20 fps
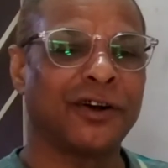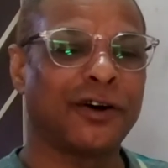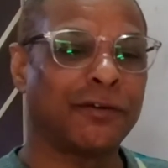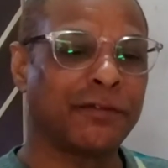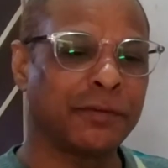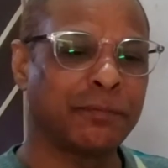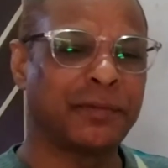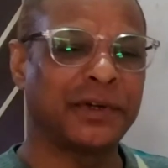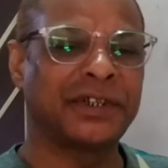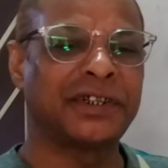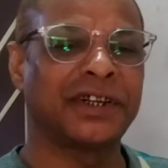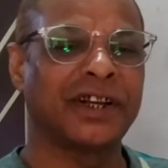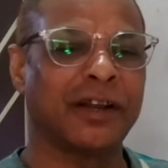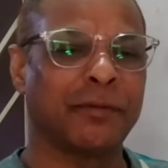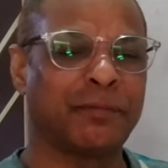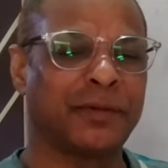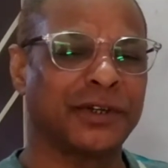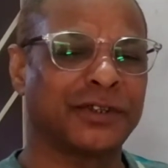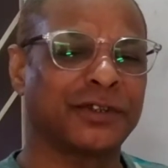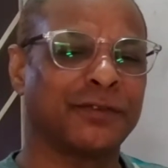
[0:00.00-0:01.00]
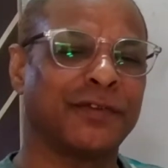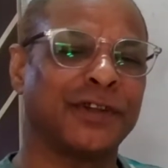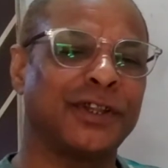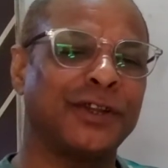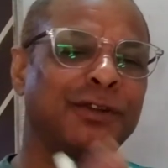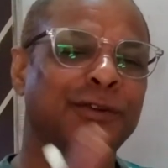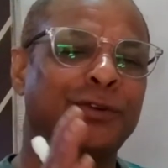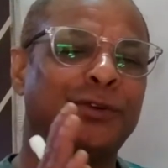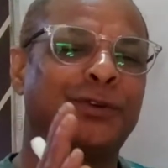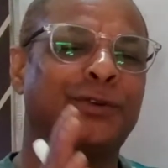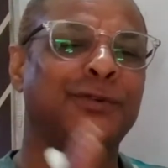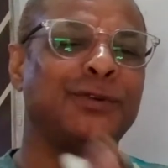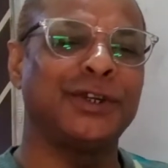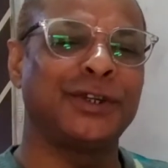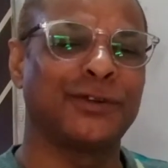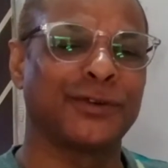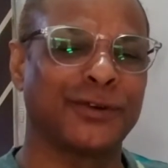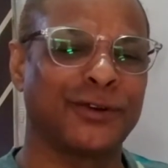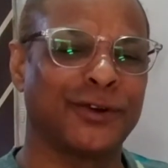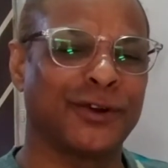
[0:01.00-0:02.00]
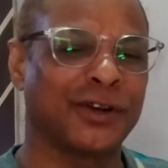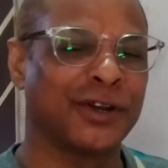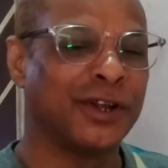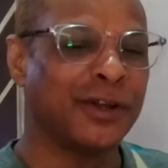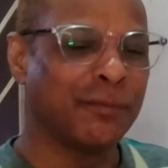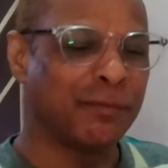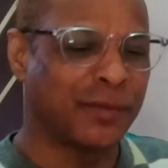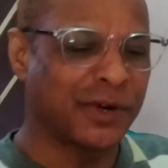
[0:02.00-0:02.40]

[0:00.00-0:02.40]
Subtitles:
of a particular person, whether you do it or not,